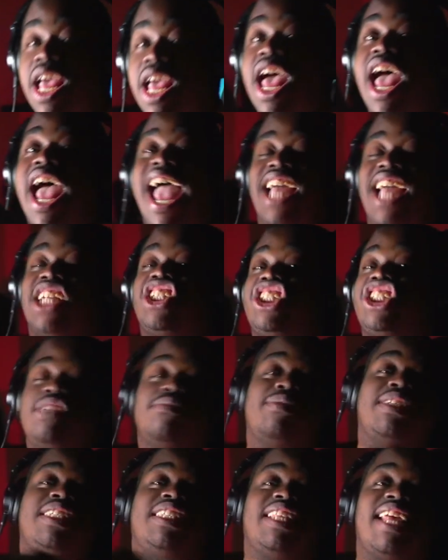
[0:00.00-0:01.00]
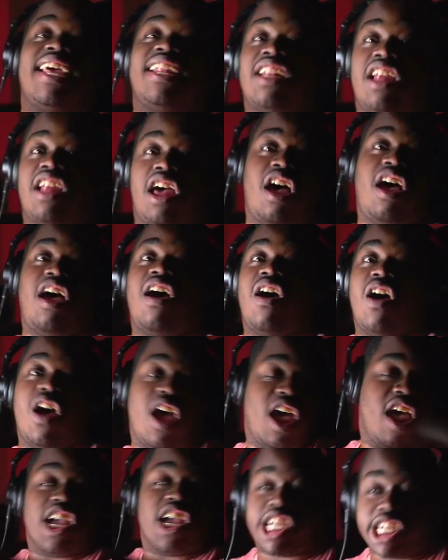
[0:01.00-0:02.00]
and she was letting her
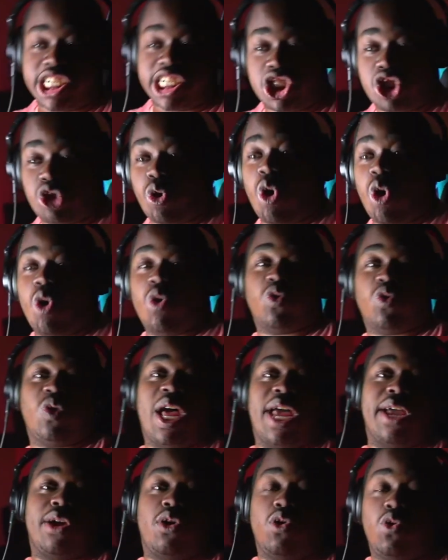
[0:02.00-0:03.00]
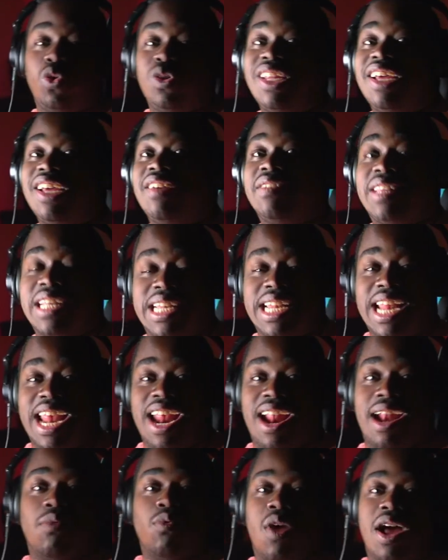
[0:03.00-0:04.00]
control, like, who lived in there
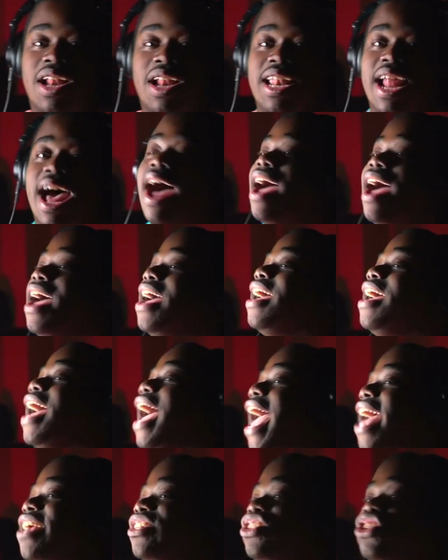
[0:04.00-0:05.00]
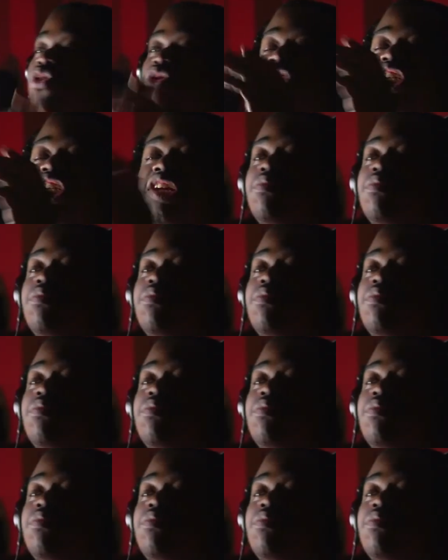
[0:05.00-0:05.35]
and whatnot. And so she was